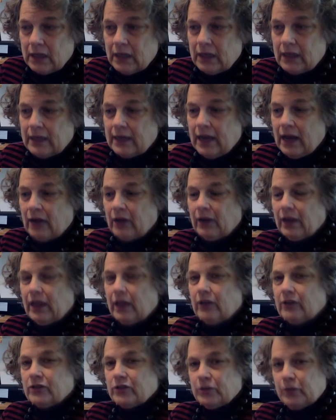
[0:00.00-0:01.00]
Now,
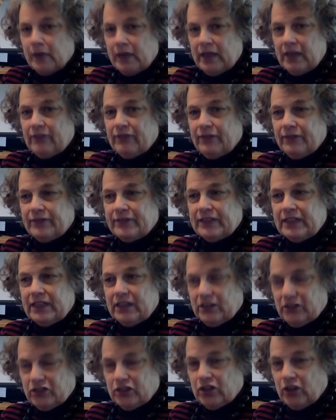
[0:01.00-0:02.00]
20, 50
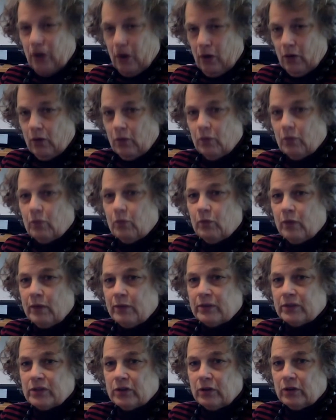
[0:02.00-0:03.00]
years ago, we
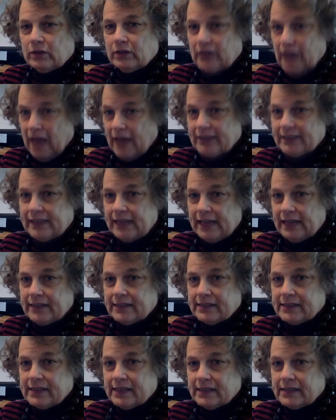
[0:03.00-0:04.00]
were told not to end a
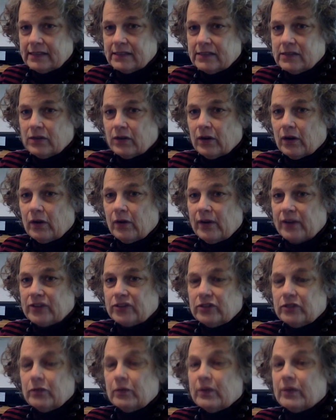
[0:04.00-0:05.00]
sentence or a
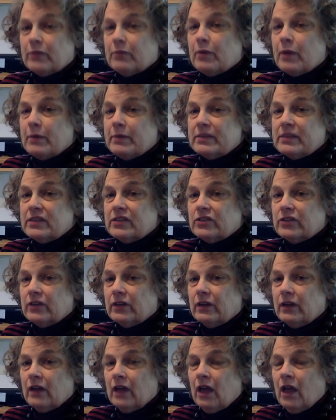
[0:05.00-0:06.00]
question with a preposition.
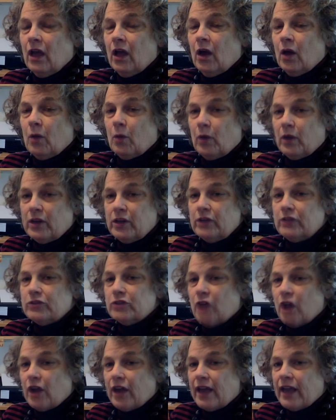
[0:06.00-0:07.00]
What are you
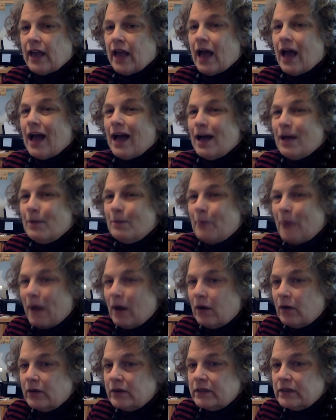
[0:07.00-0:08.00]
talking
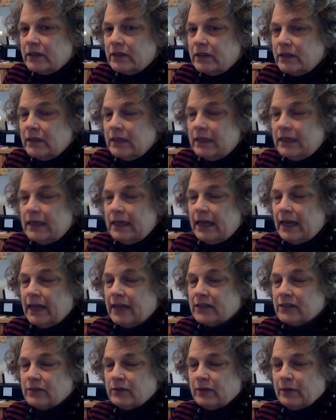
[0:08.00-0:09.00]
about
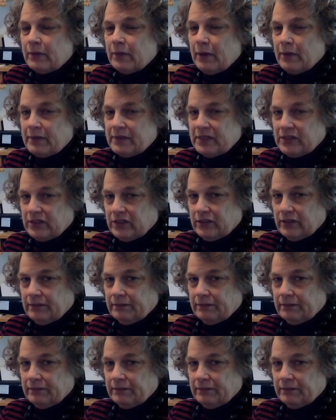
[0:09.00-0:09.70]
ends with a preposition.